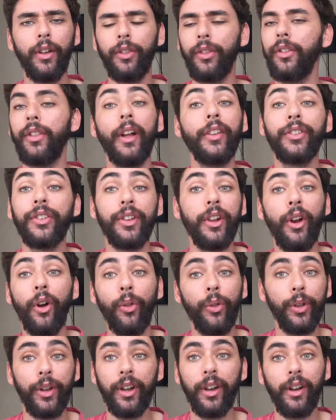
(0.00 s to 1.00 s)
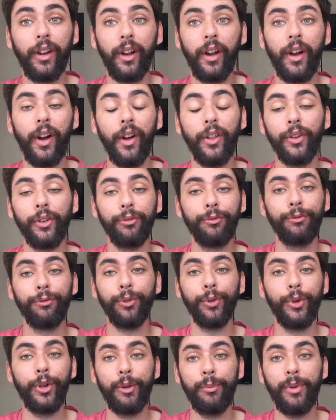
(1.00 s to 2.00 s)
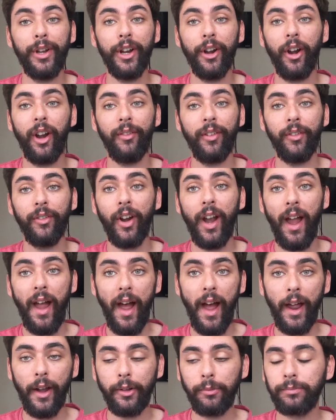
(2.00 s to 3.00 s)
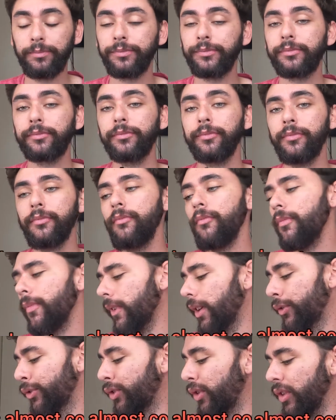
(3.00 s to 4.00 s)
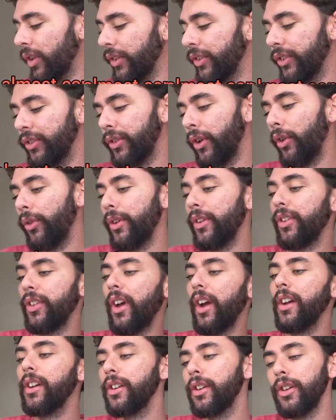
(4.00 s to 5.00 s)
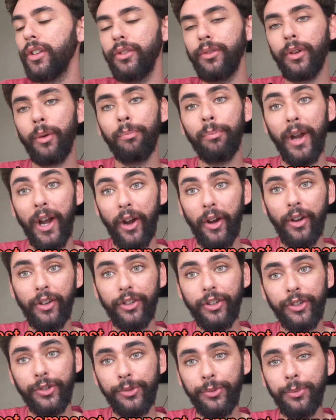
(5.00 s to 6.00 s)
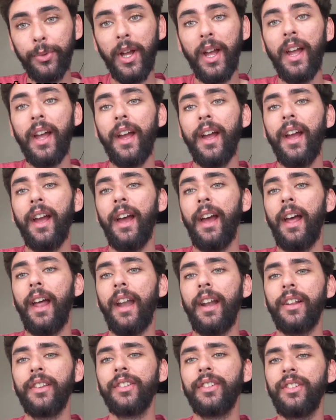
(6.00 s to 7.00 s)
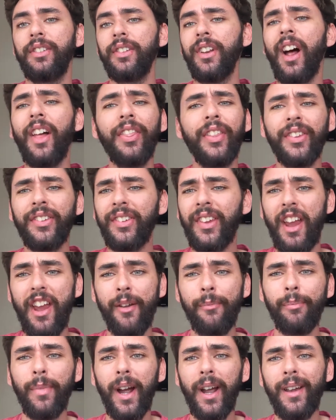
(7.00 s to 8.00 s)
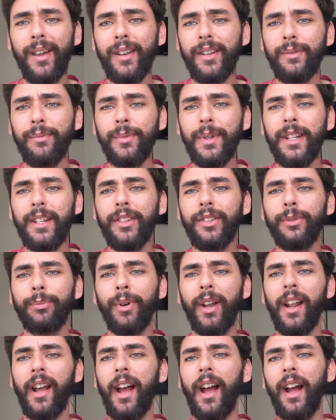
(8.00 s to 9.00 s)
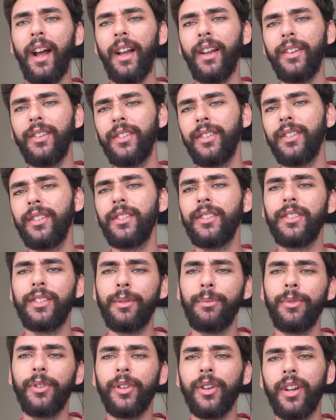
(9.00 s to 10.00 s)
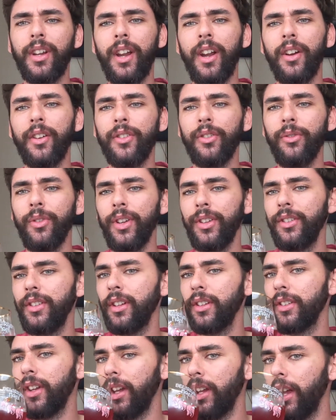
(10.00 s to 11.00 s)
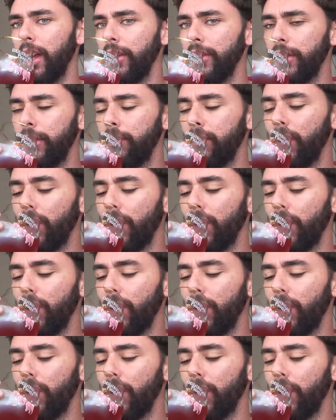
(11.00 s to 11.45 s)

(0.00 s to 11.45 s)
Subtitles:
that's the only other fruity beer I've ever had. So this is the only thing I can compare it to. And it's not the same by any means, but it has similar characteristics, I guess.